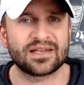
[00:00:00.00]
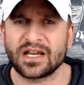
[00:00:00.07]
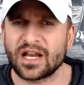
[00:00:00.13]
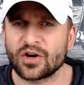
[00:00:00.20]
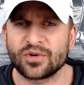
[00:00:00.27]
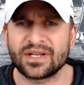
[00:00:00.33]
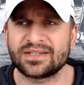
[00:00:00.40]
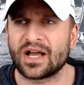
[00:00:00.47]
I
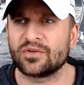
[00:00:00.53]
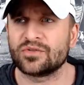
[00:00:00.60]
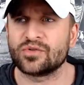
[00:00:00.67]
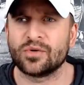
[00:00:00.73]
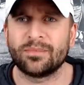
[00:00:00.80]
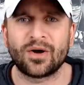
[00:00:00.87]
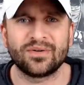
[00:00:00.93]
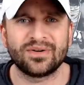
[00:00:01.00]
narrowed it down to
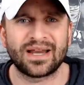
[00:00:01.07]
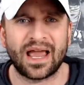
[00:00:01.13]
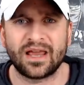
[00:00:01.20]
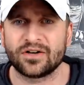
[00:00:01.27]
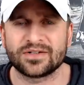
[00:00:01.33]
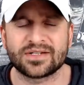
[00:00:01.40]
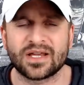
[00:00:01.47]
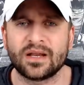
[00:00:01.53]
about
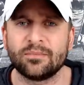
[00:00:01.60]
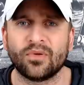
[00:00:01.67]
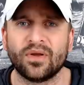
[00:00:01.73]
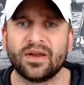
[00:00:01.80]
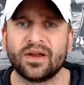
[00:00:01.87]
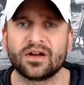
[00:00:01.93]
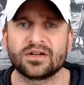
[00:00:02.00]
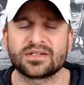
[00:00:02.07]
9 or 10
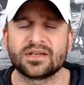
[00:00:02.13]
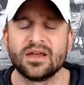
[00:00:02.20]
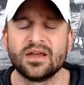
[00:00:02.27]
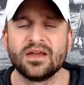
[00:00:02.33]
players,